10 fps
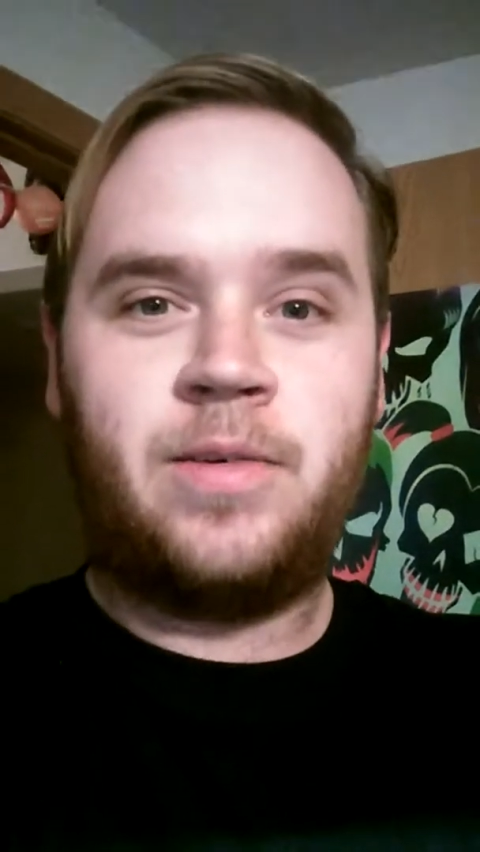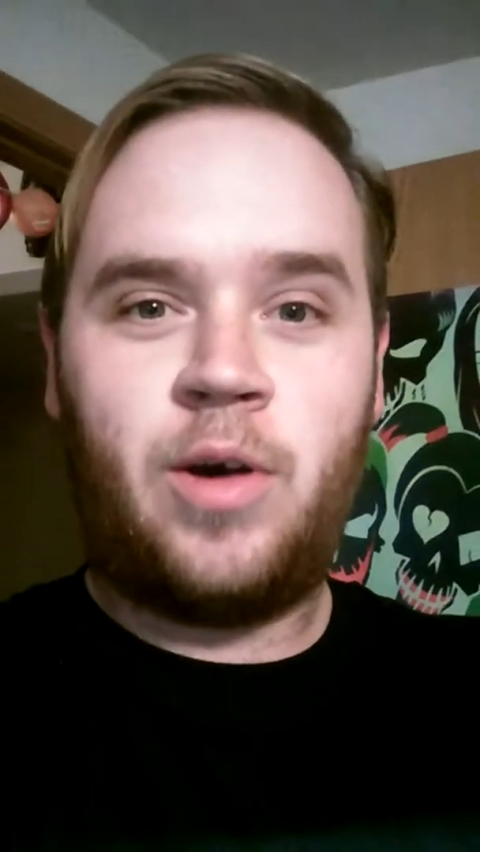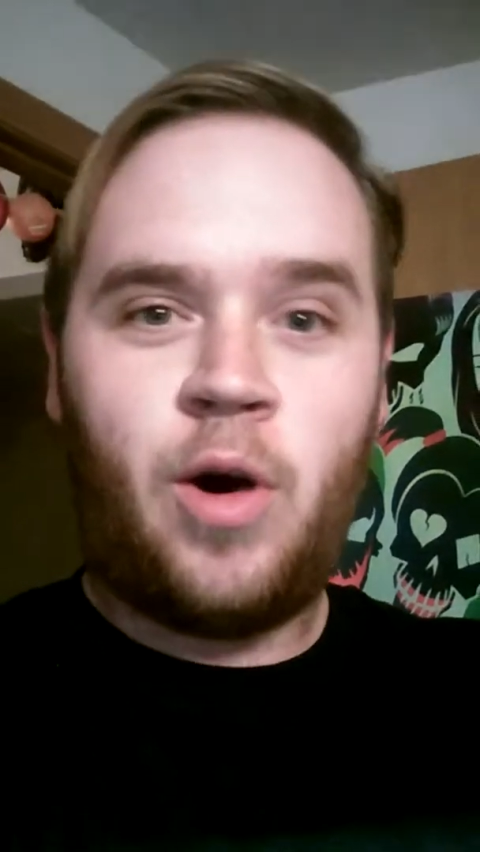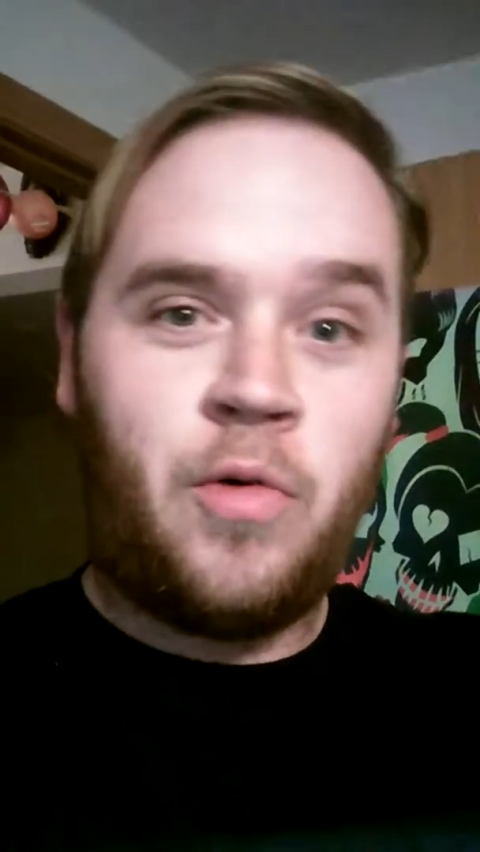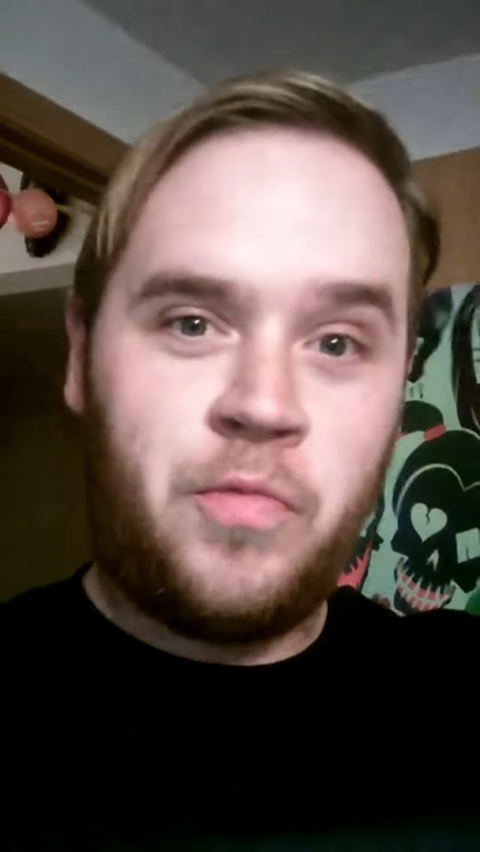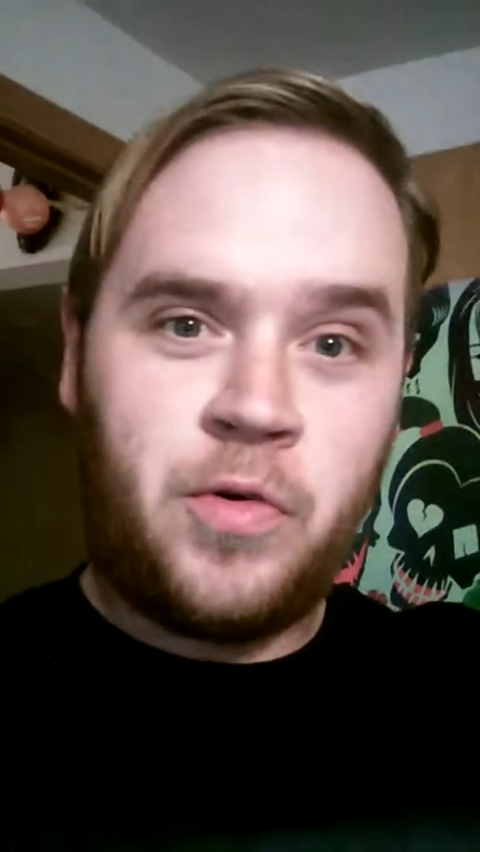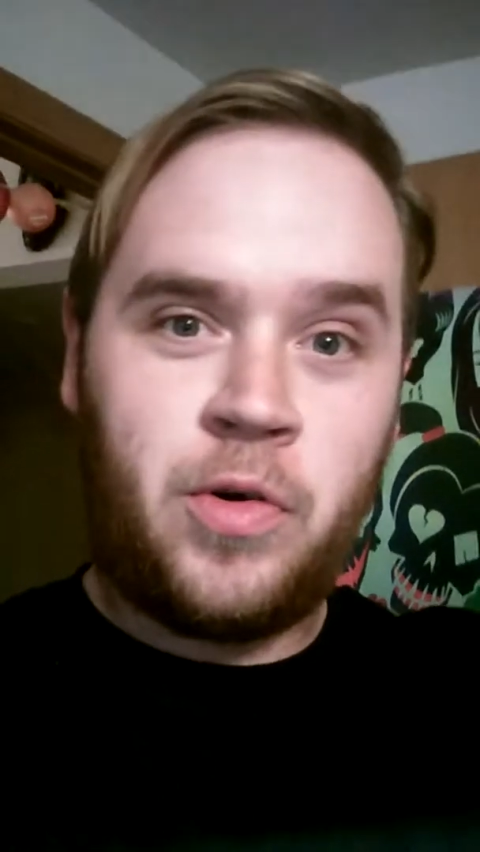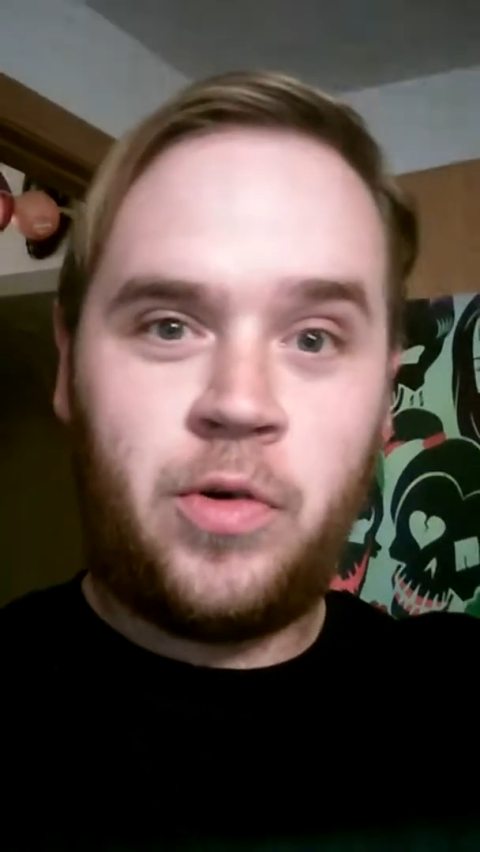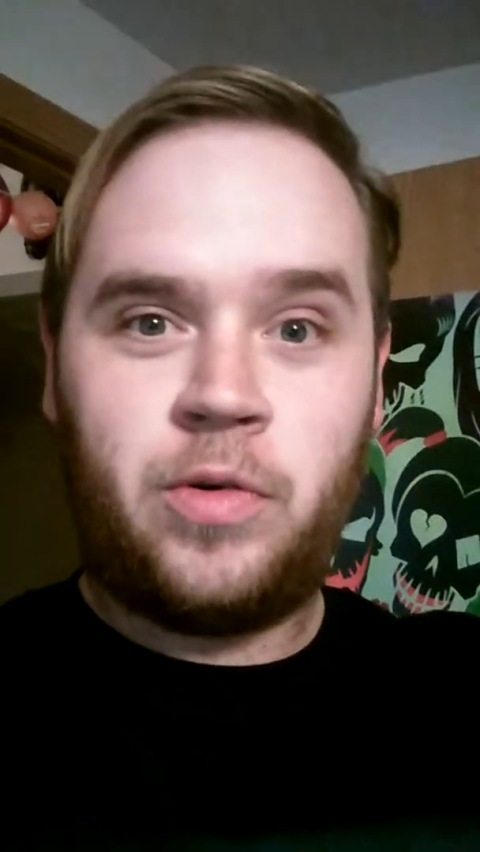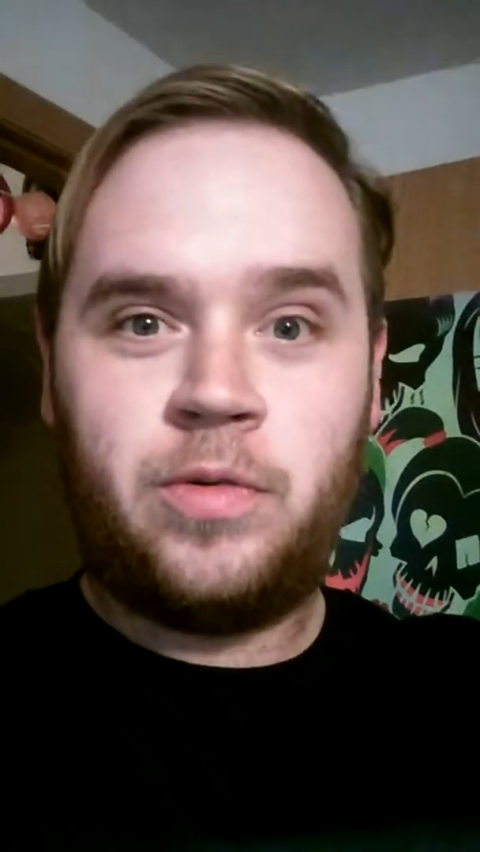
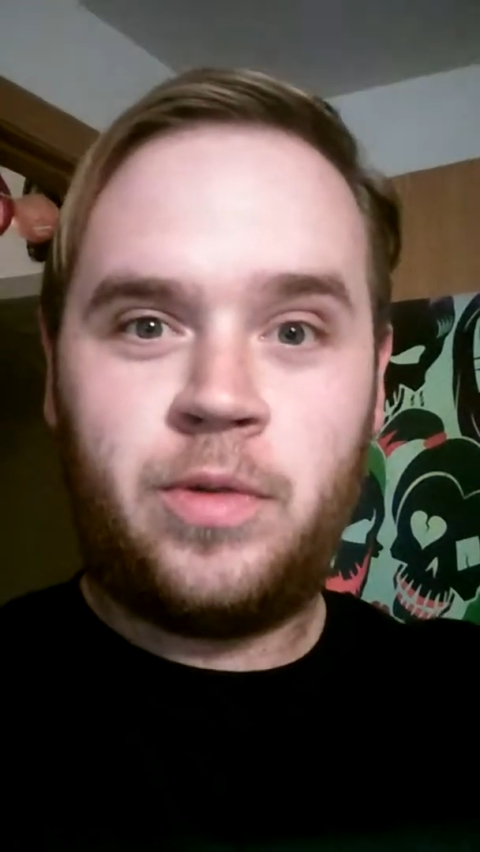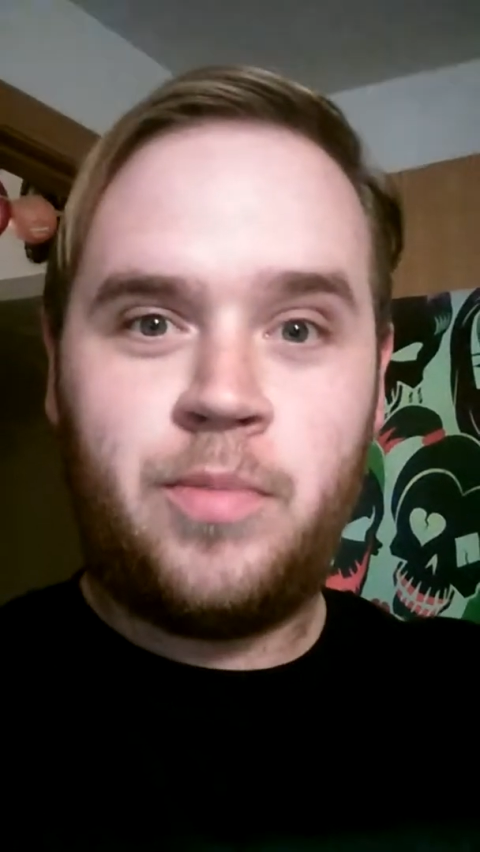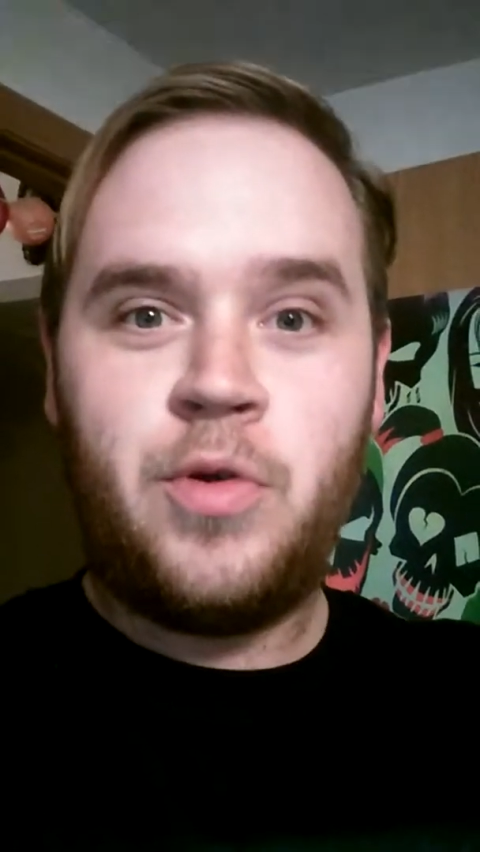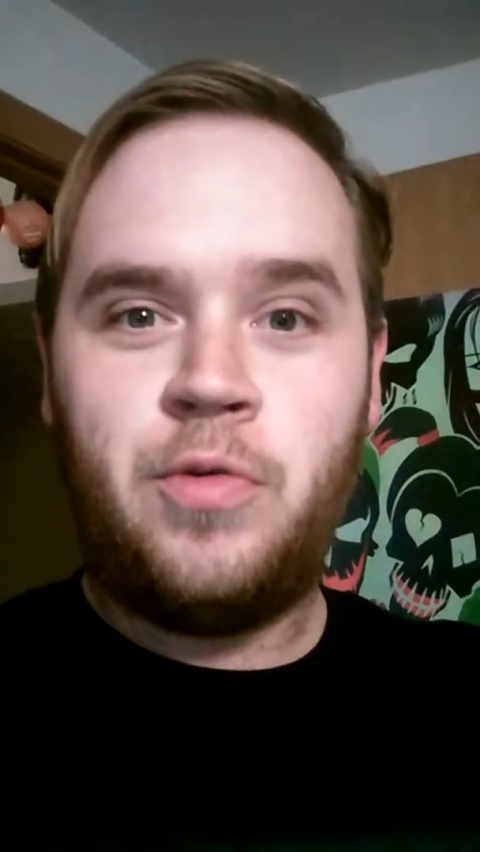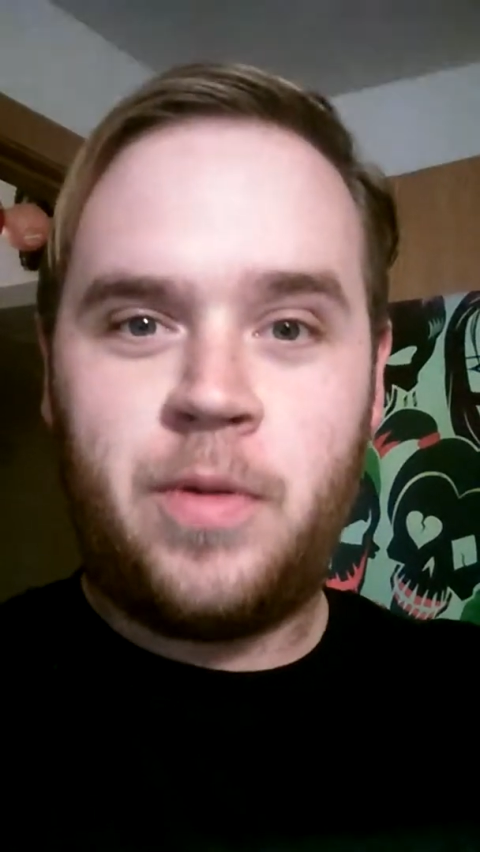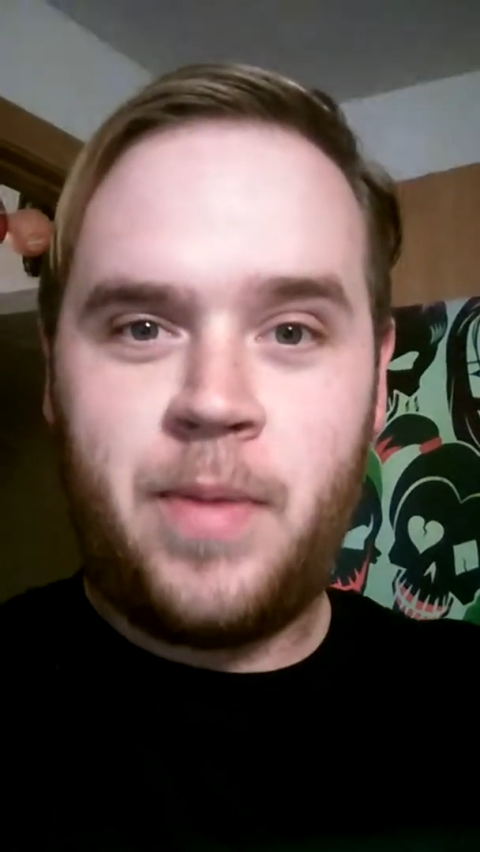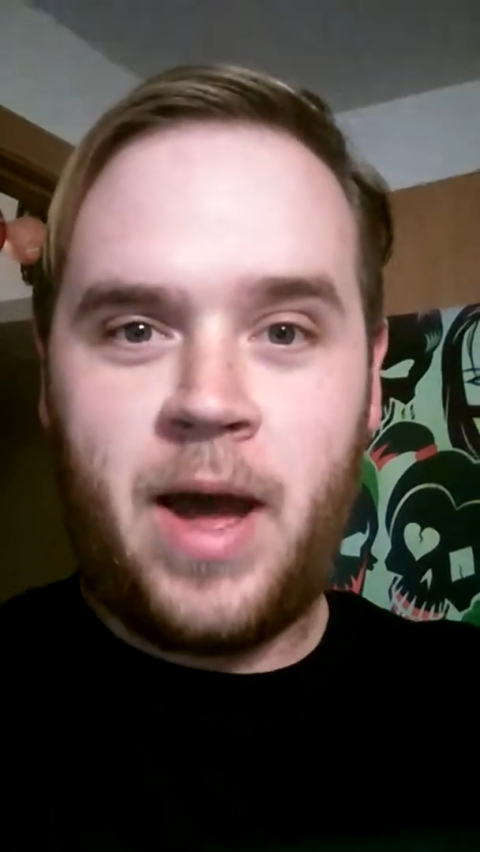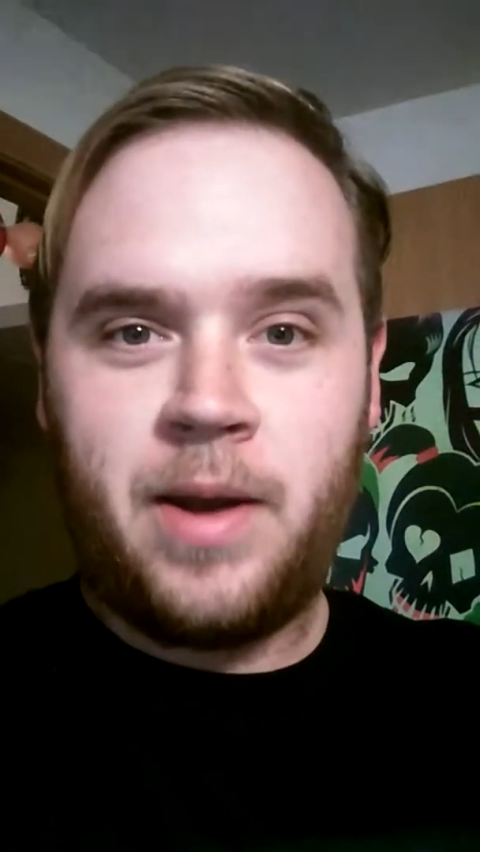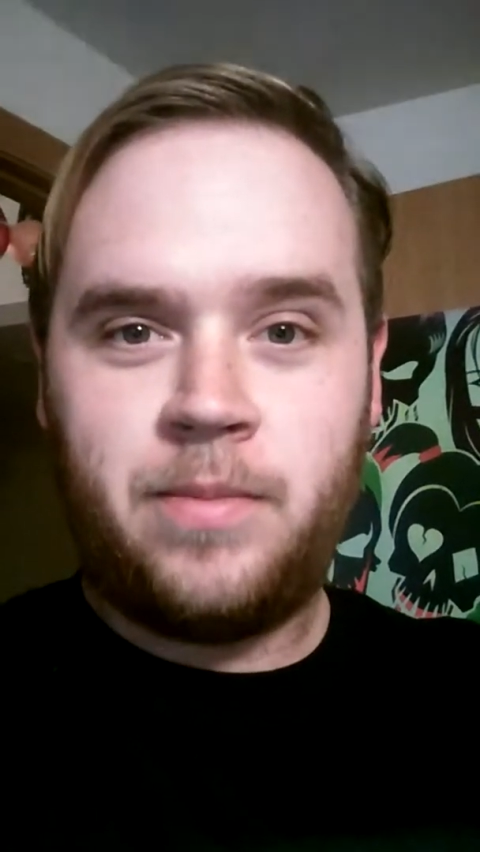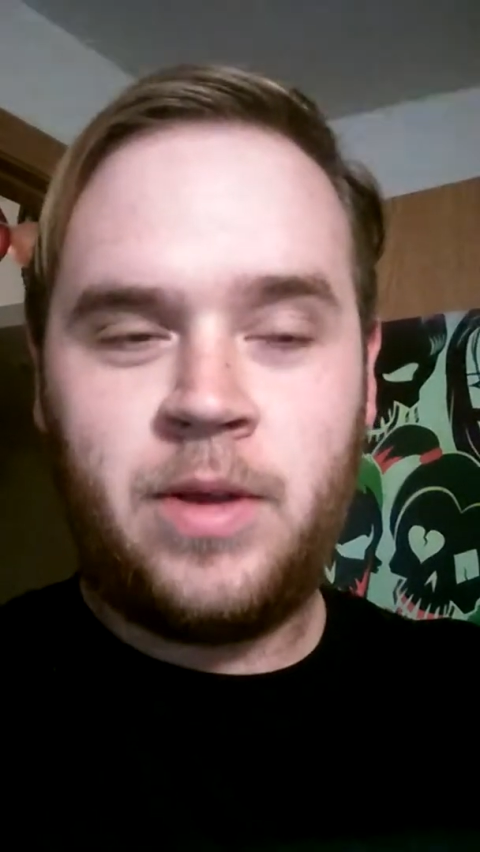over the moon
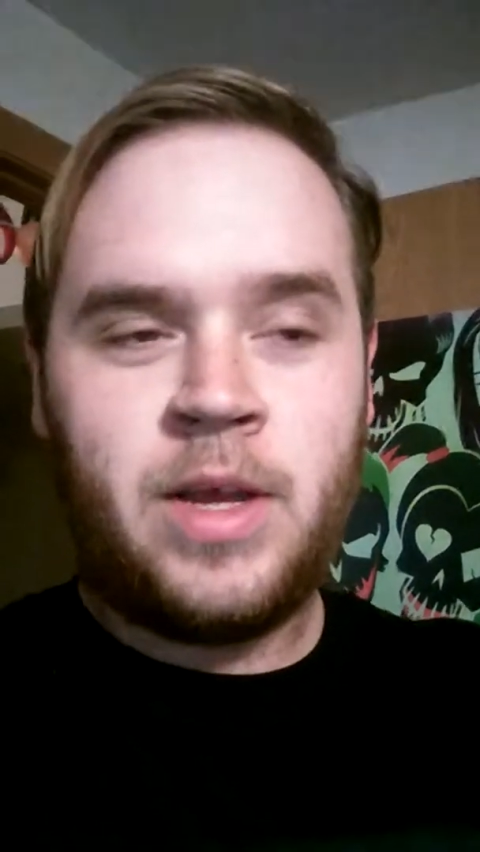about them.